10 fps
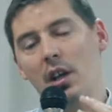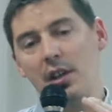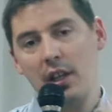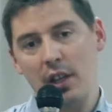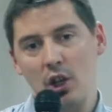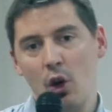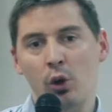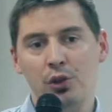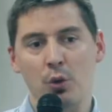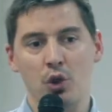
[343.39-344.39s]
They
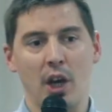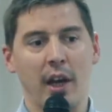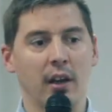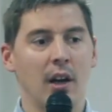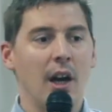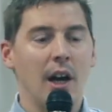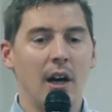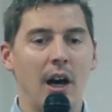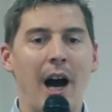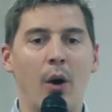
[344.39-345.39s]
also check
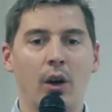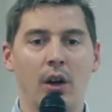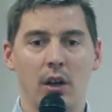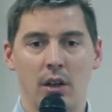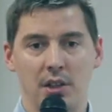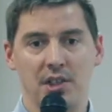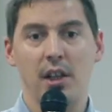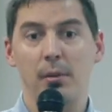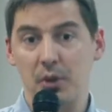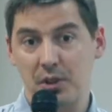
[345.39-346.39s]
our
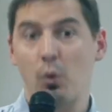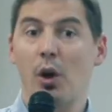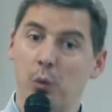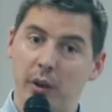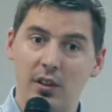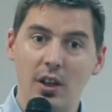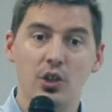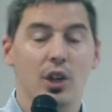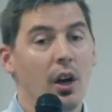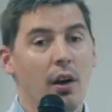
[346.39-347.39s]
syllabus, what we
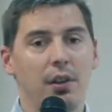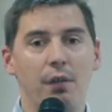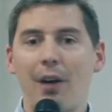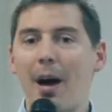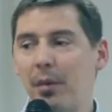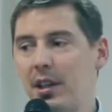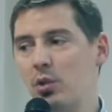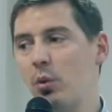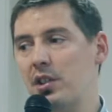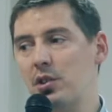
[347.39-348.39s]
teach, the
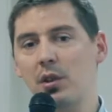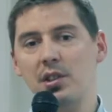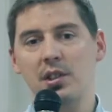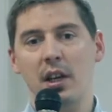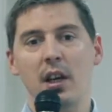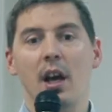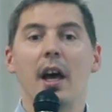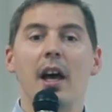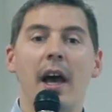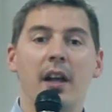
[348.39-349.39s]
families where students stay,
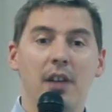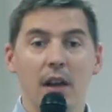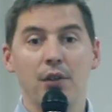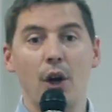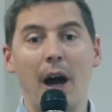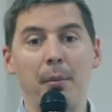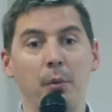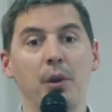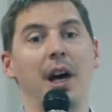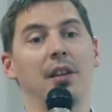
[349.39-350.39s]
and if they're happy
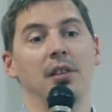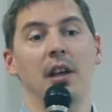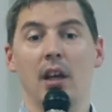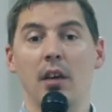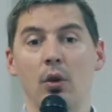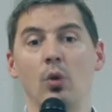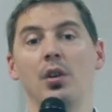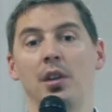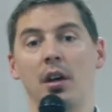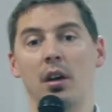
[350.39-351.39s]
with that, they give
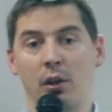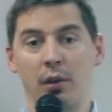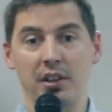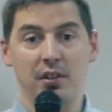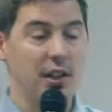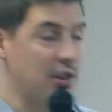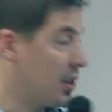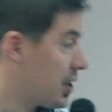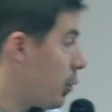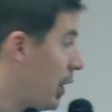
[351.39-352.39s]
you their
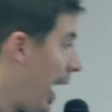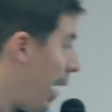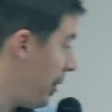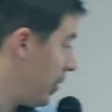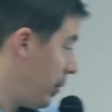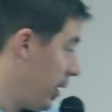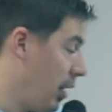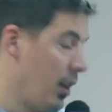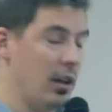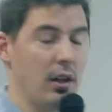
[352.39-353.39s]
accreditation. So we're happy to
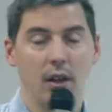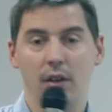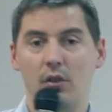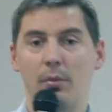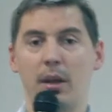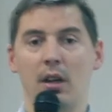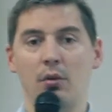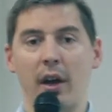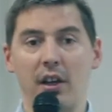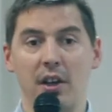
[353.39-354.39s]
be
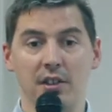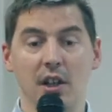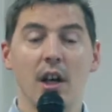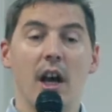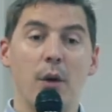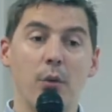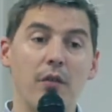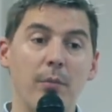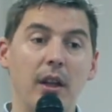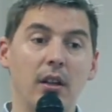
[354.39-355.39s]
recognized. And
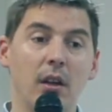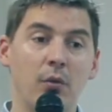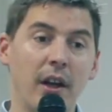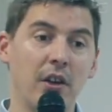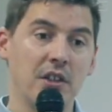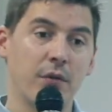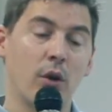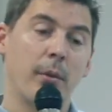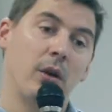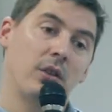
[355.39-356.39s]
we've been recognized
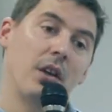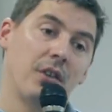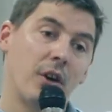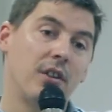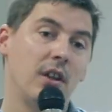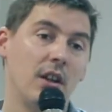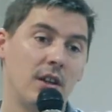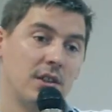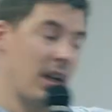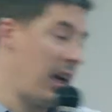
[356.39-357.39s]
for about 30
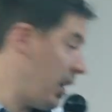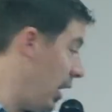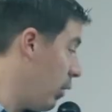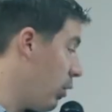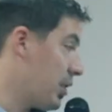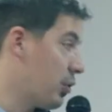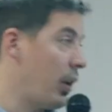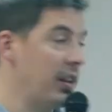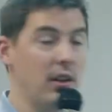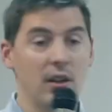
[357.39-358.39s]
years and Equals
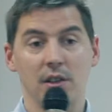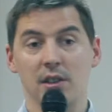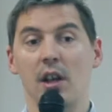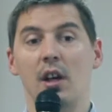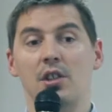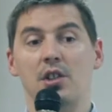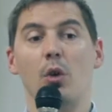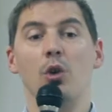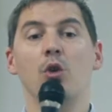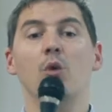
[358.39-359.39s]
20 years,
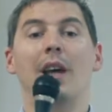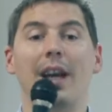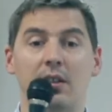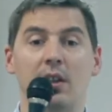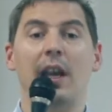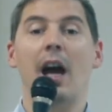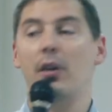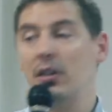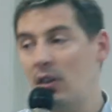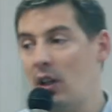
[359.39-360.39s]
so you get the
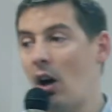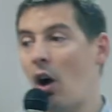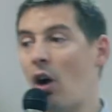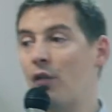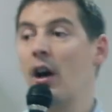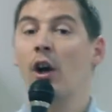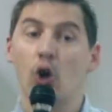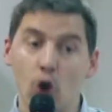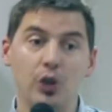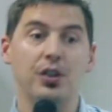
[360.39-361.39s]
guarantee of a
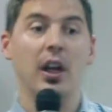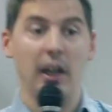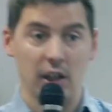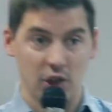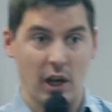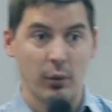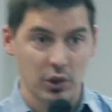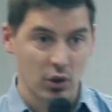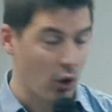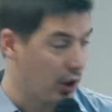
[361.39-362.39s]
good English
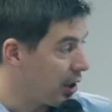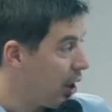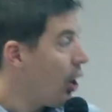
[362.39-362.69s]
language course.